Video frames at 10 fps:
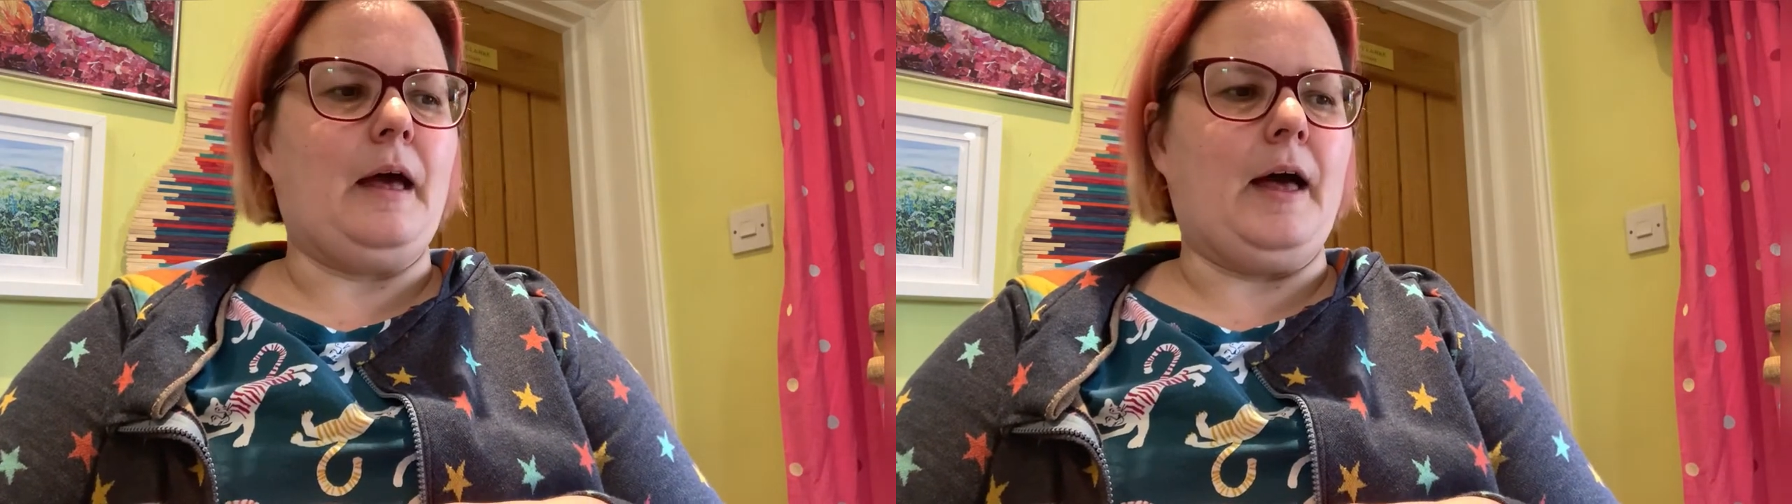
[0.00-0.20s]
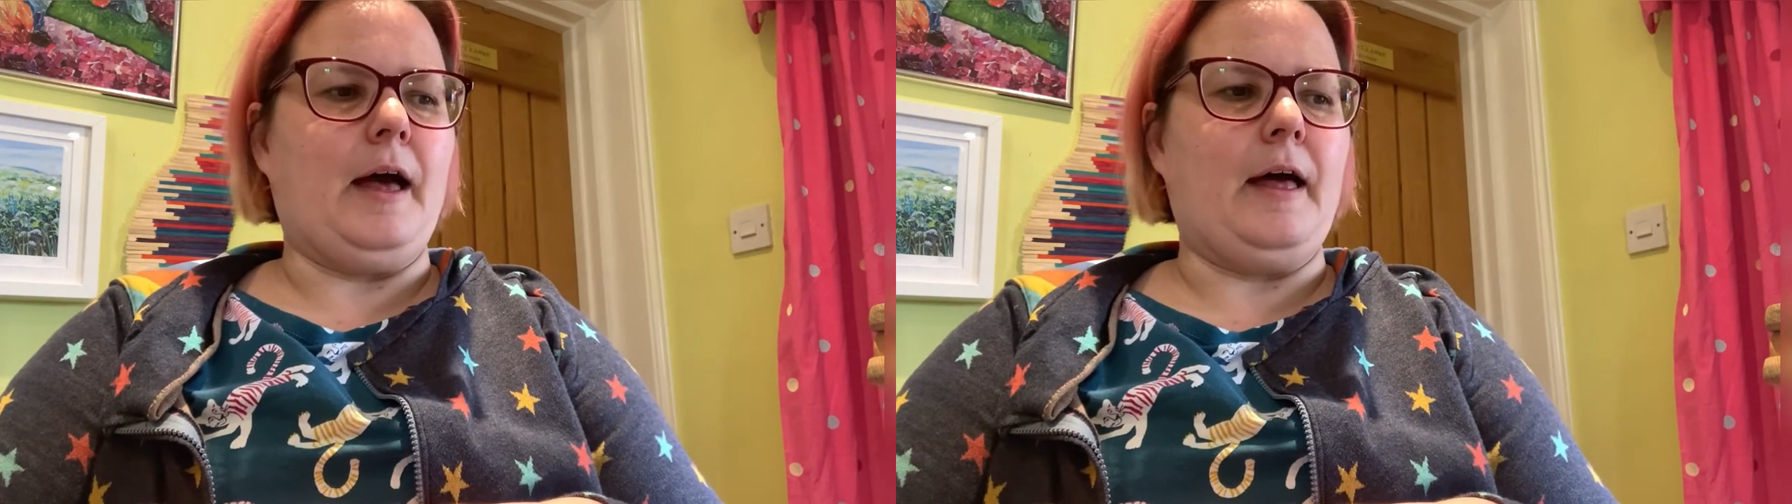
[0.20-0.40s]

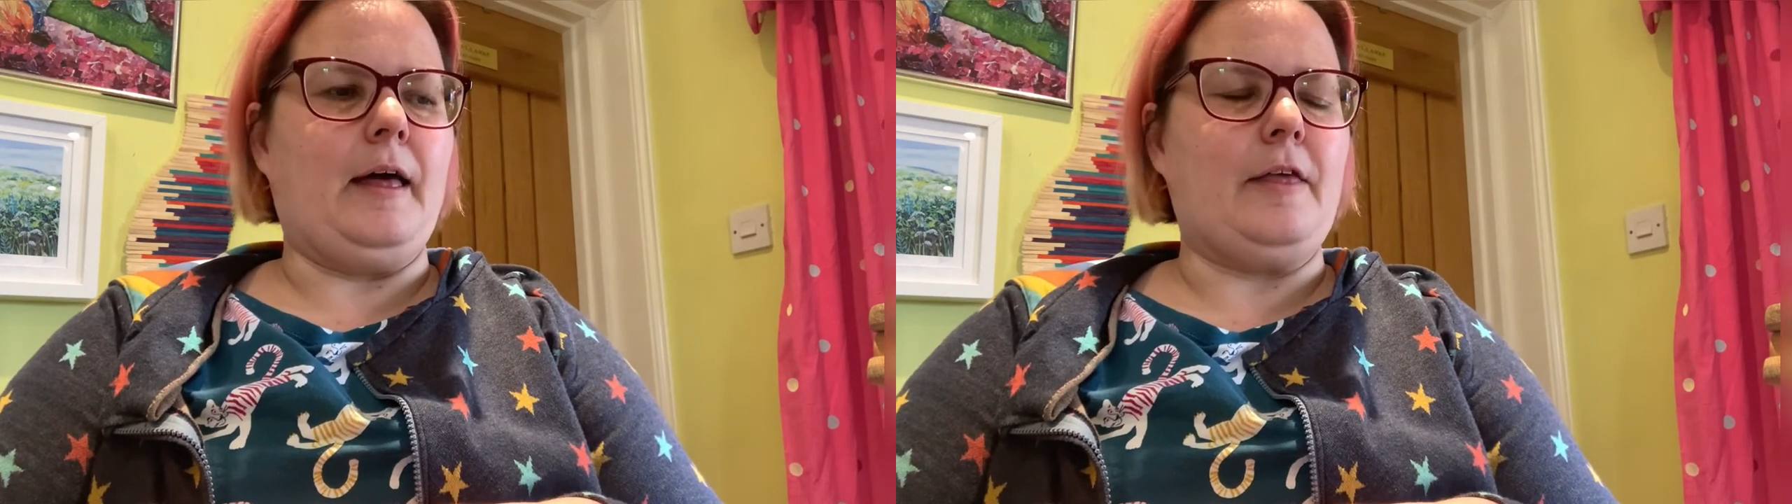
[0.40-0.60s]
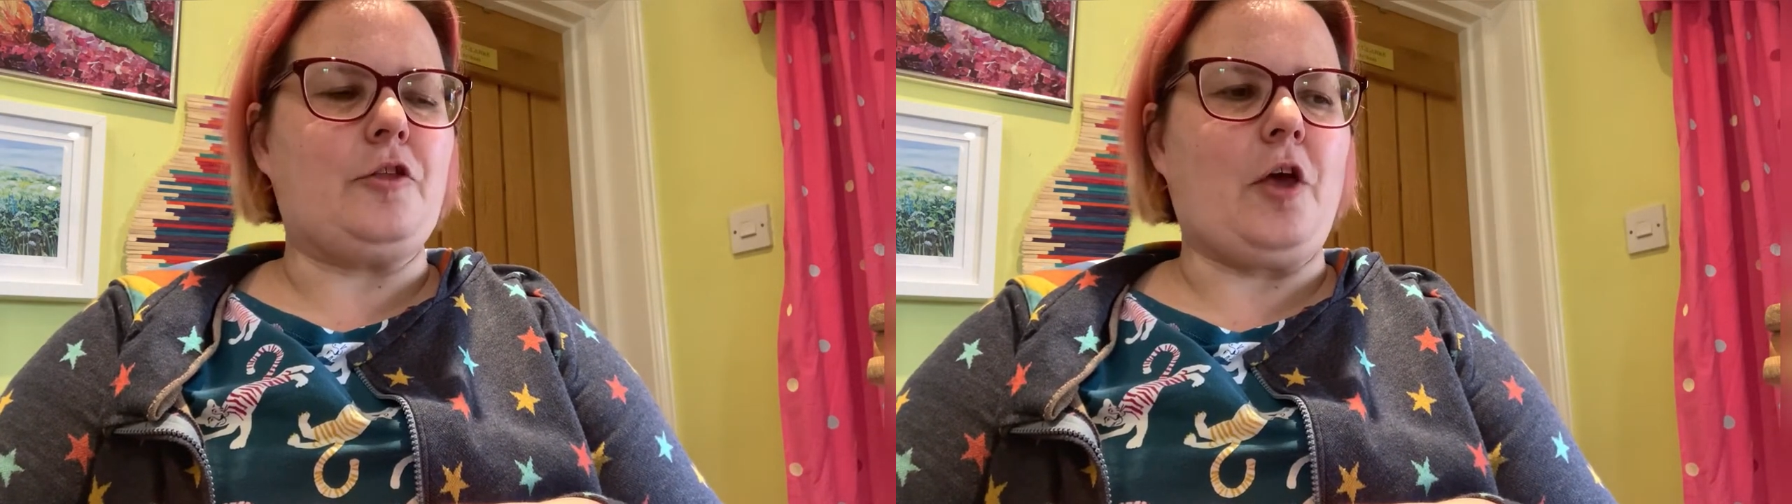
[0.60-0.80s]

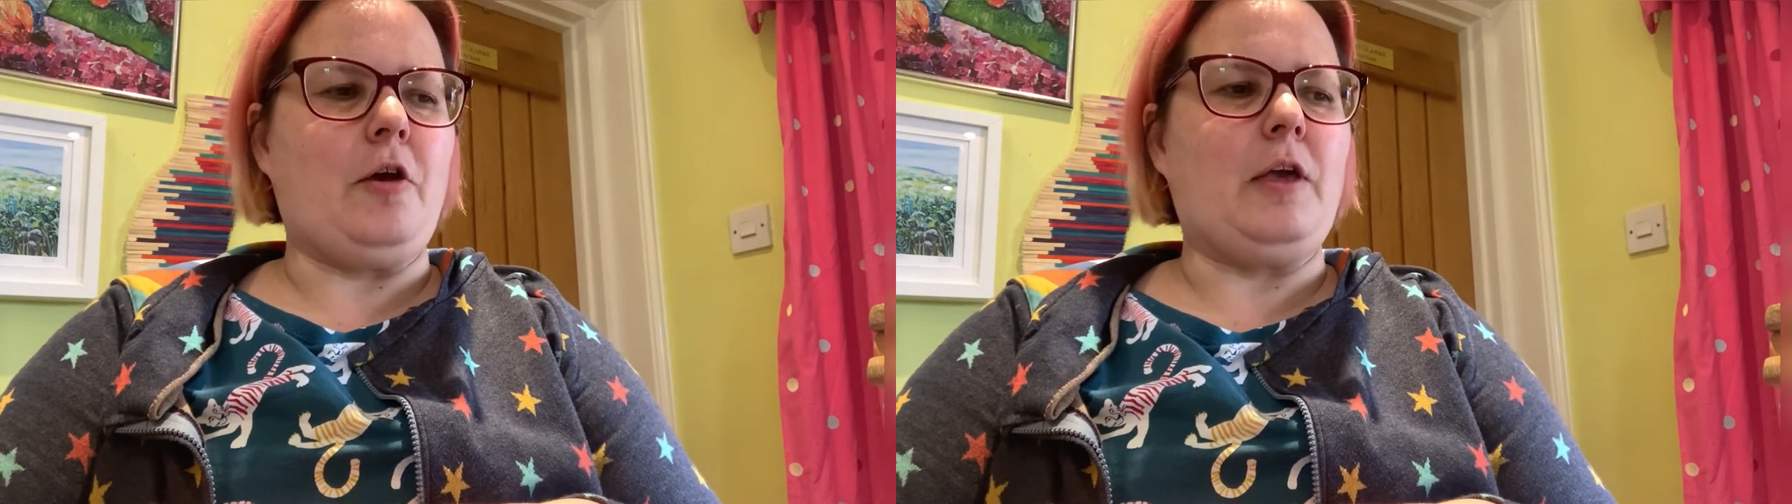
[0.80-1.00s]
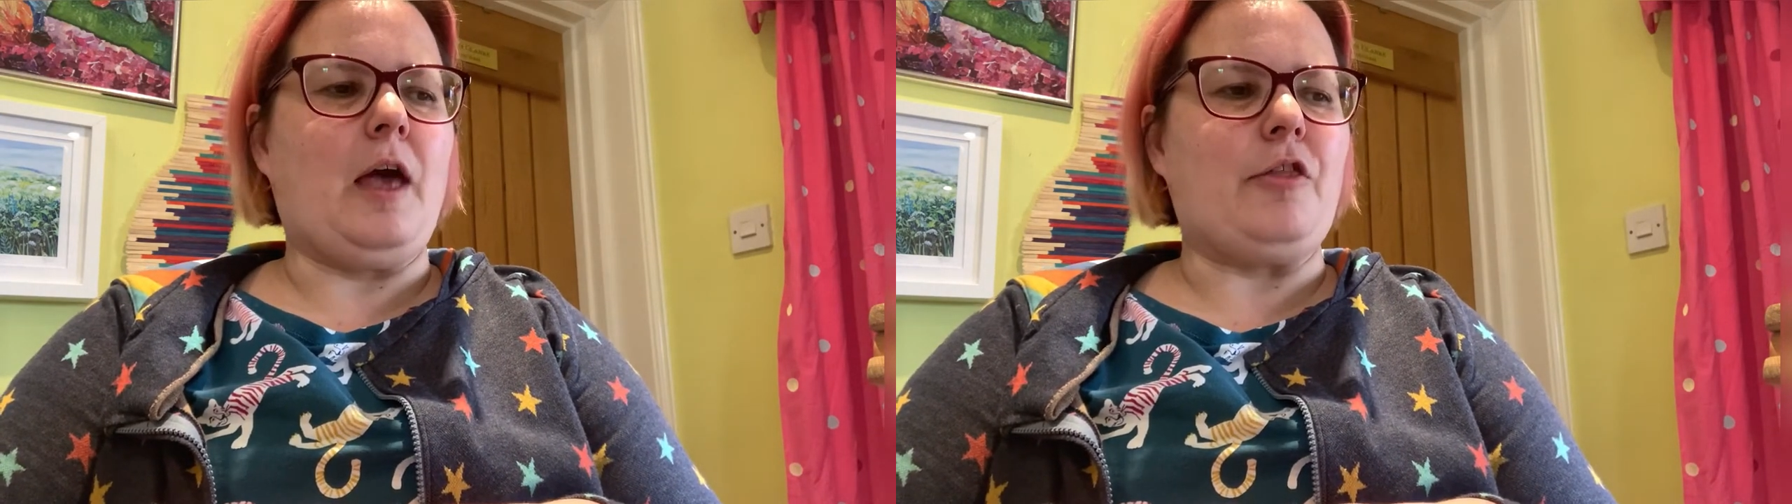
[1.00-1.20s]
Uh, so
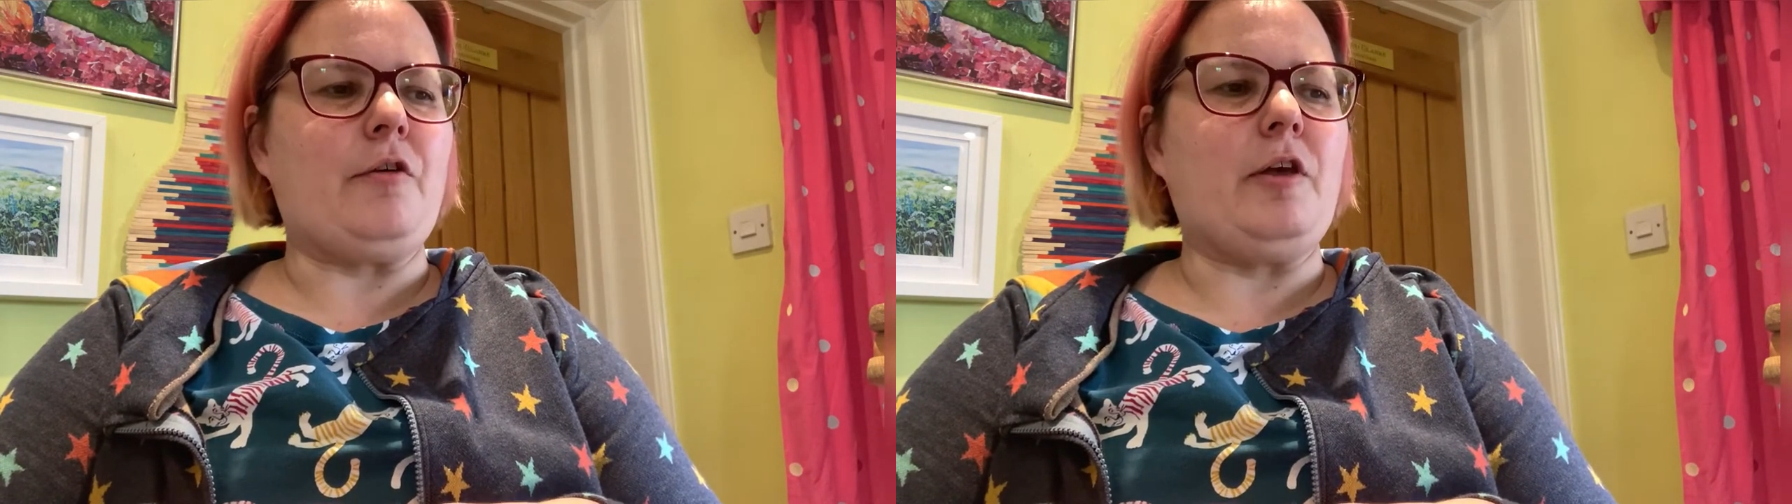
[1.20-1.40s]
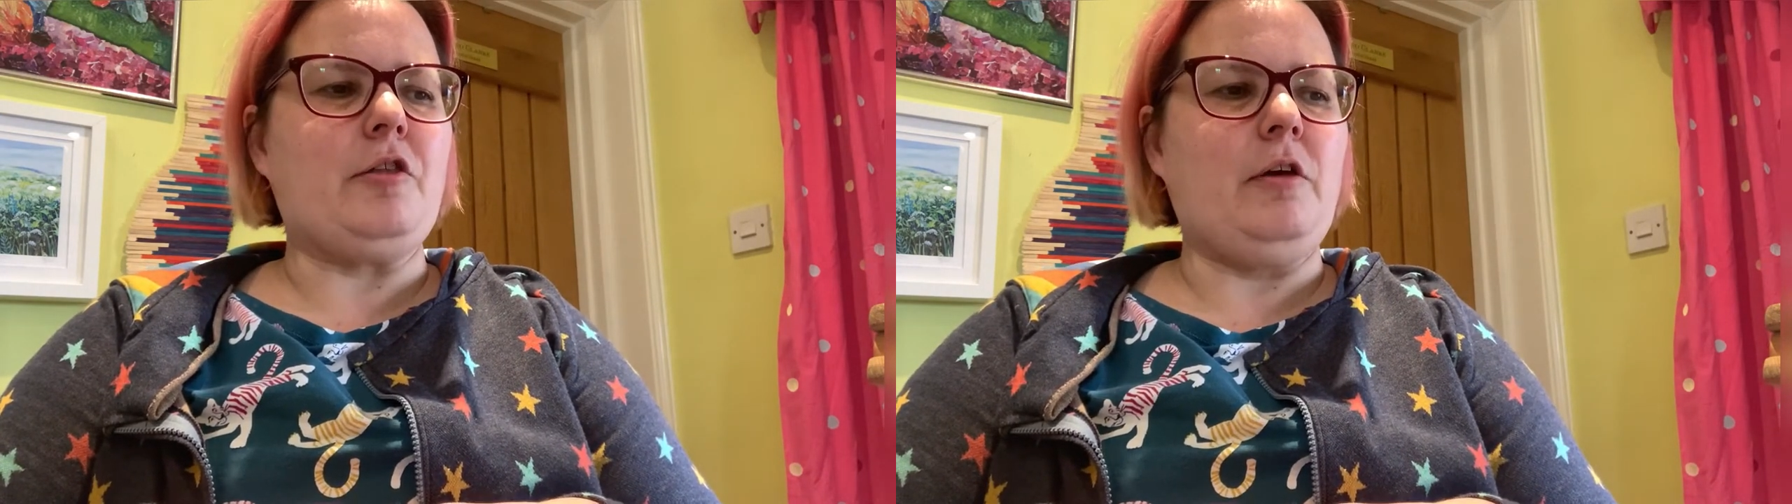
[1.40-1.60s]
yeah, so
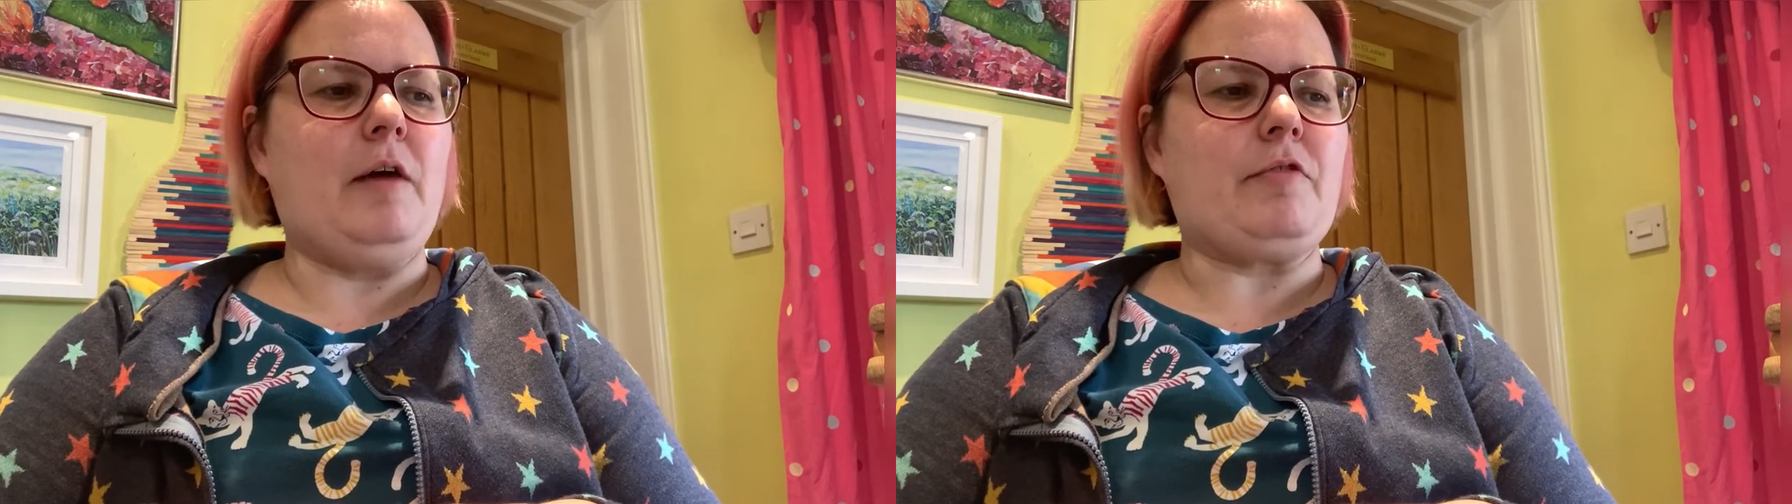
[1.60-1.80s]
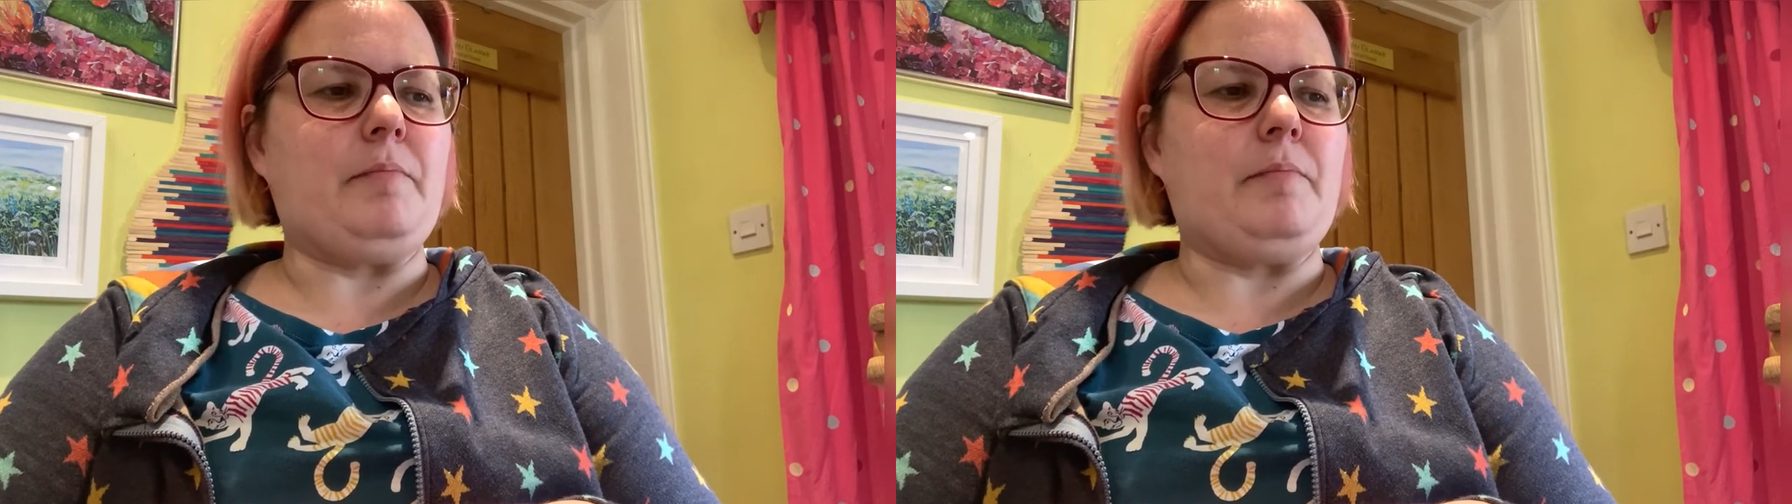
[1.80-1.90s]
I do have some